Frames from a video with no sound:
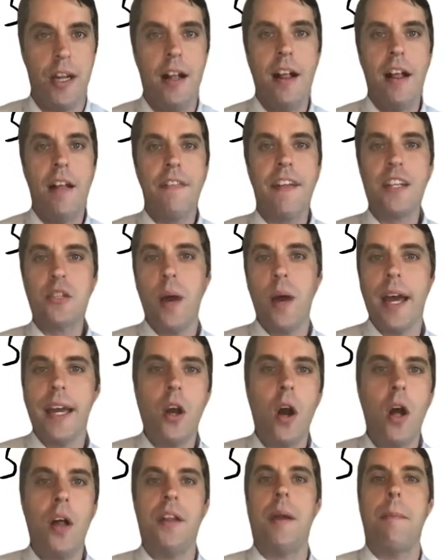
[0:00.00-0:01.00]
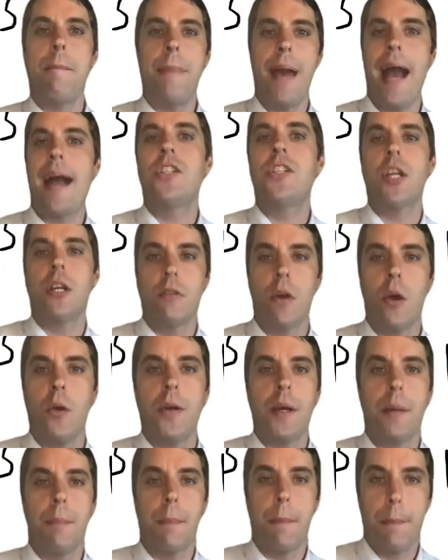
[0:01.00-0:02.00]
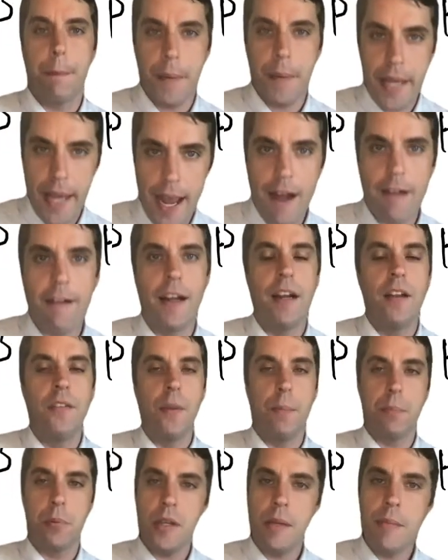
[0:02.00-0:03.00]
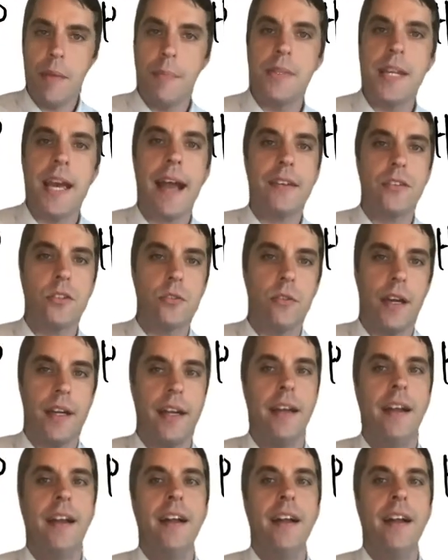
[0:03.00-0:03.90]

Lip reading: That's why I call it a magic growing carrot. The premium tax credit